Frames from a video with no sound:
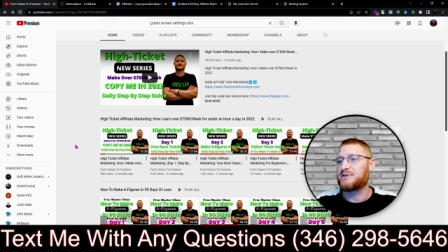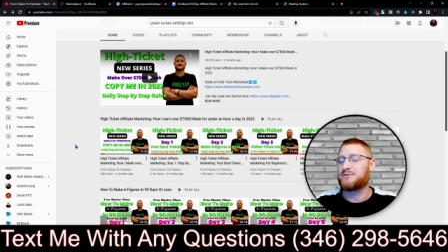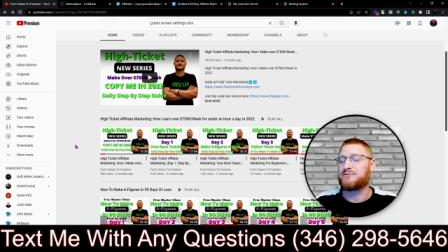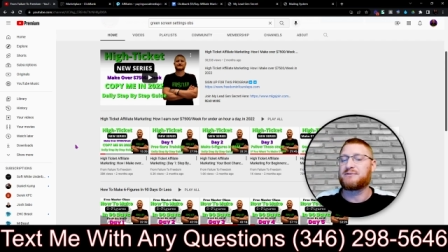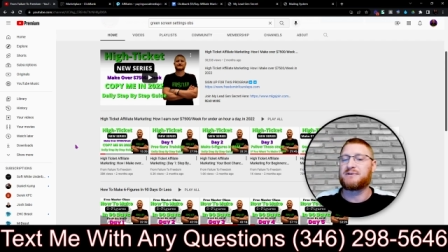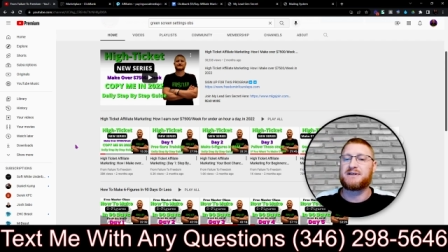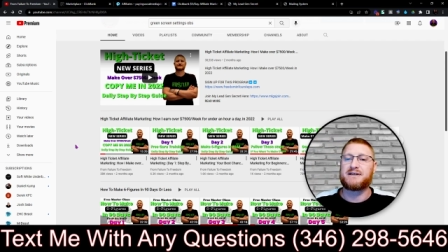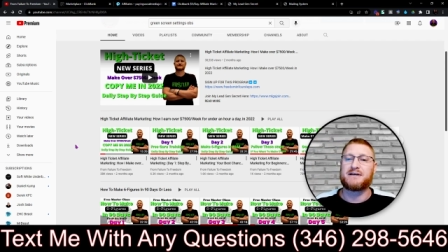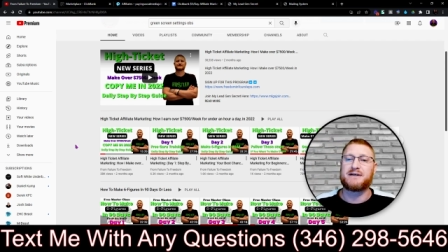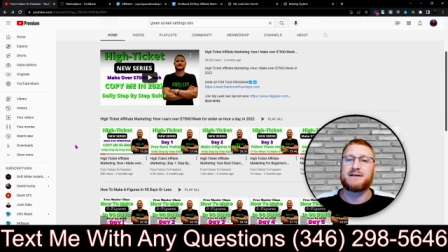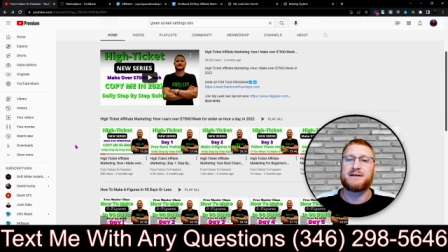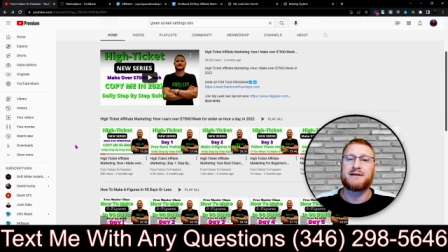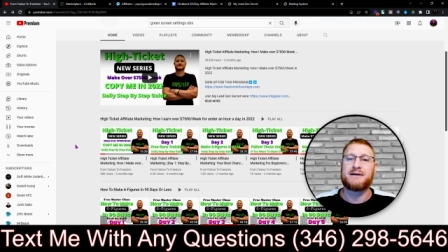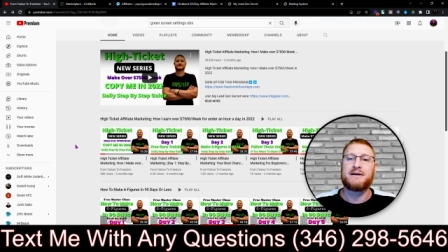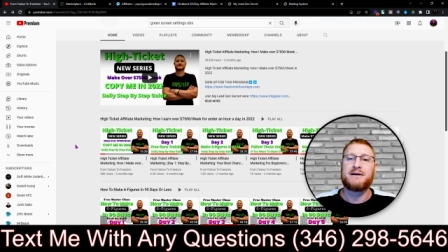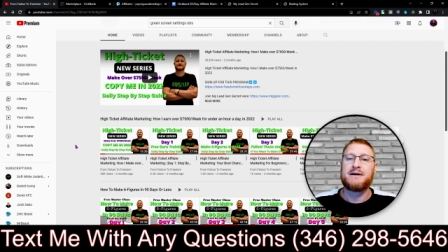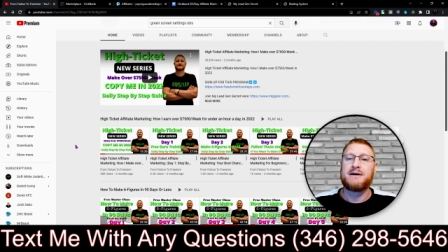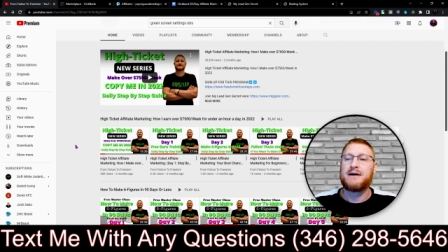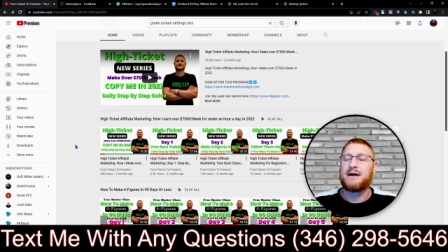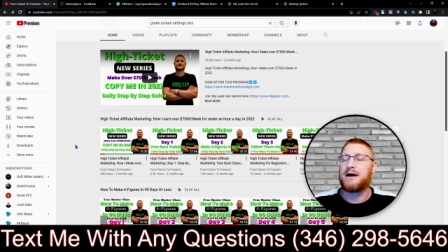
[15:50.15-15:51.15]
really good.
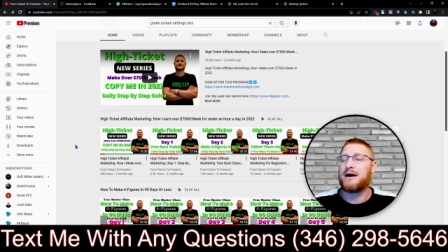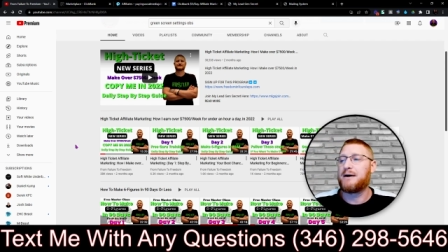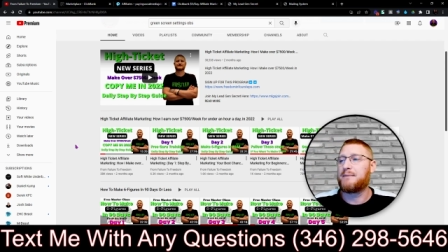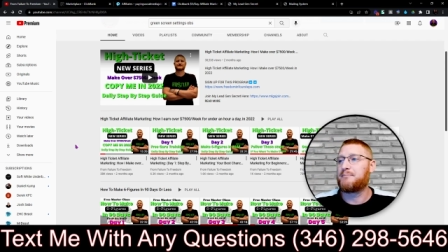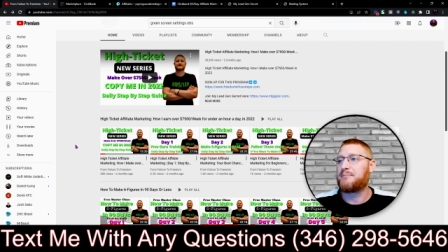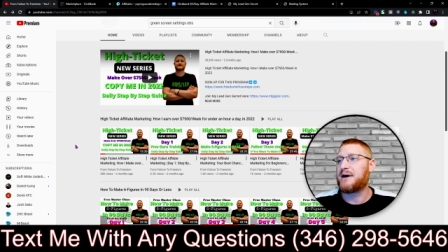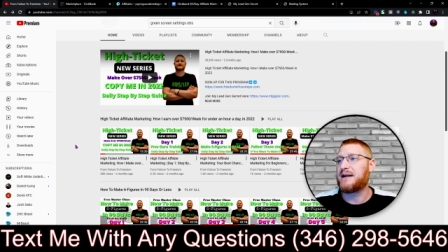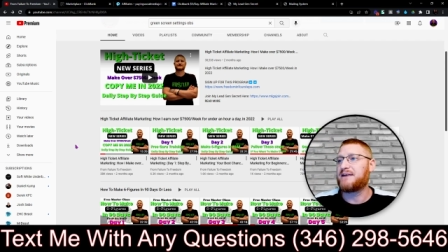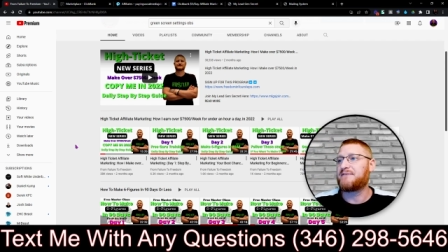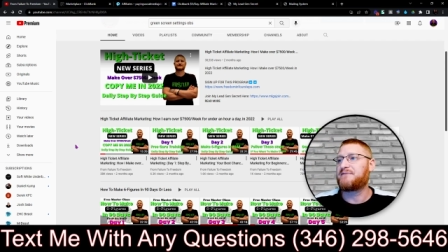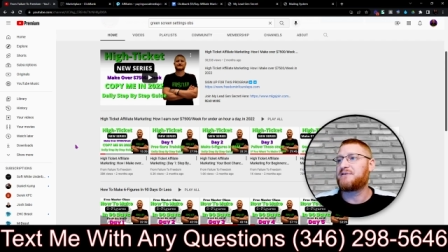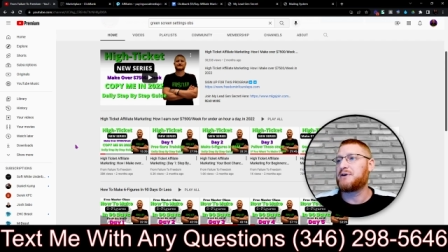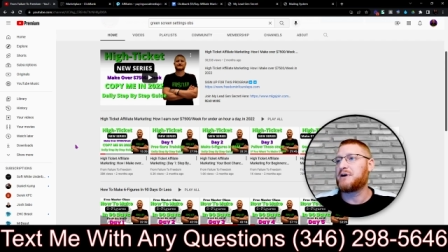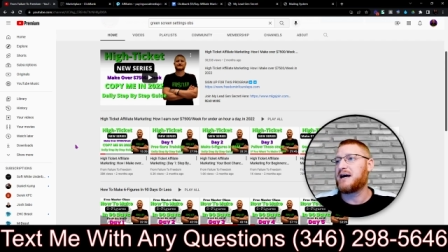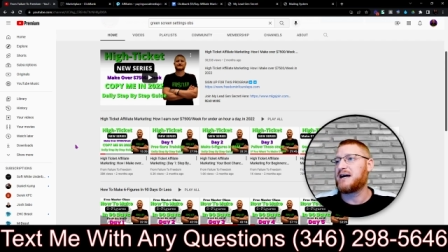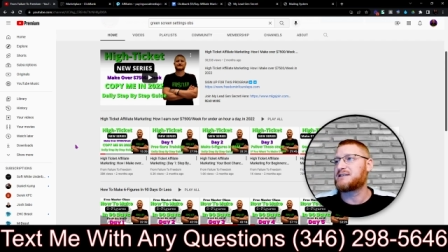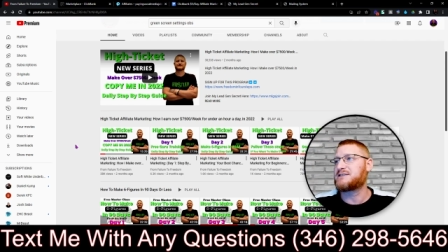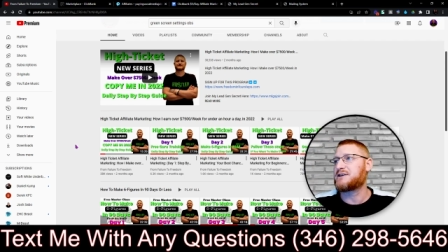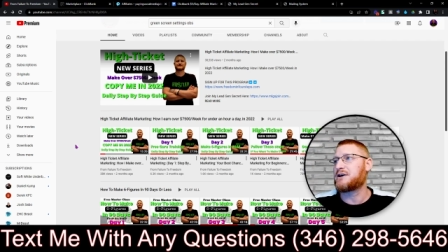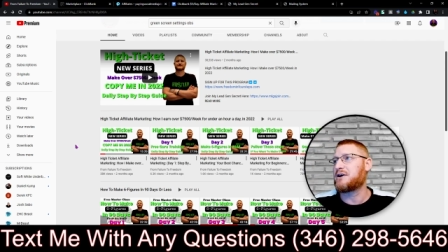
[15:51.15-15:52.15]
But if you
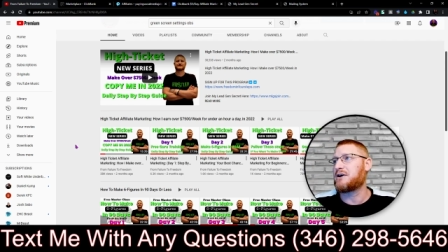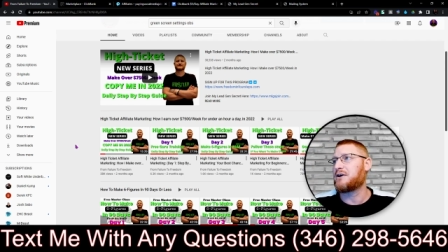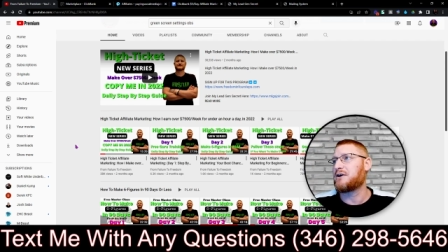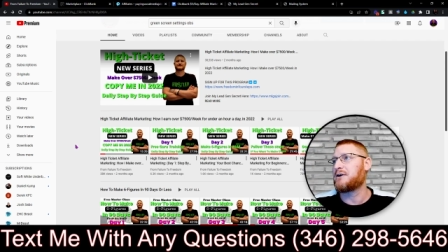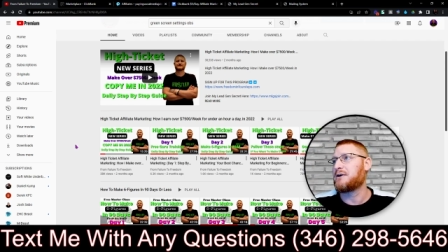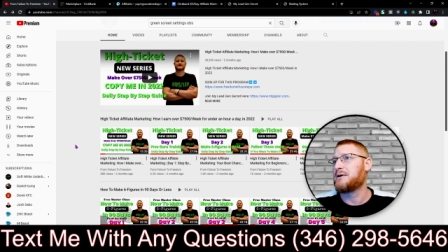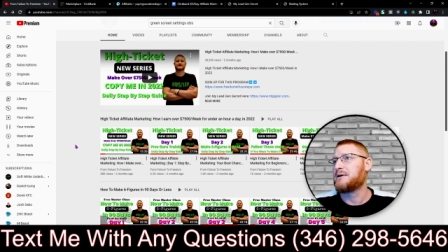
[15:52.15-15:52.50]
guys are